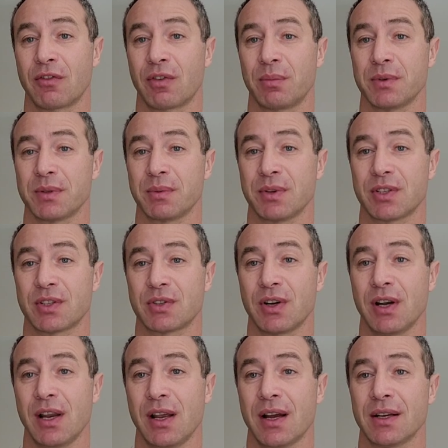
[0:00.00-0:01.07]
from Brisbane,
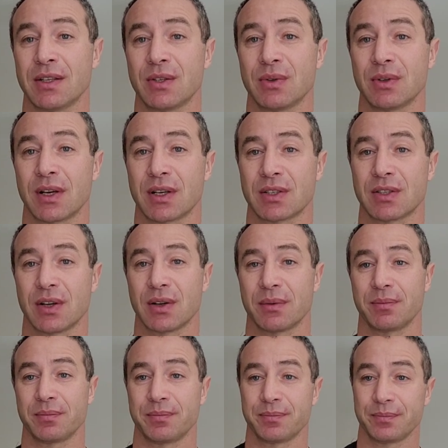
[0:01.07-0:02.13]
Australia. Until next
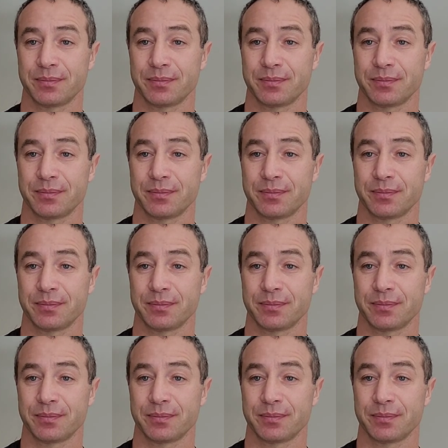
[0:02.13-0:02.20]
time.